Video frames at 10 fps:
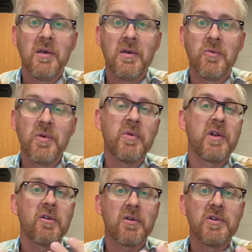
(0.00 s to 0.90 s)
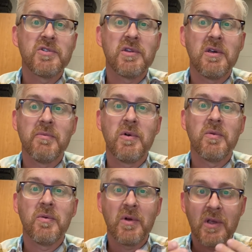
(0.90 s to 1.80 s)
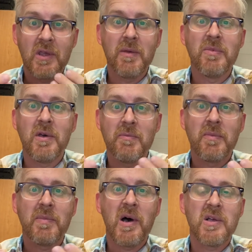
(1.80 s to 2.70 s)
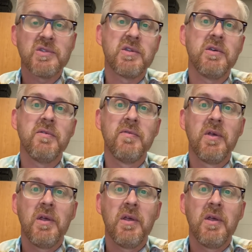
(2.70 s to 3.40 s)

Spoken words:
We want to encourage them, we want to keep them positive,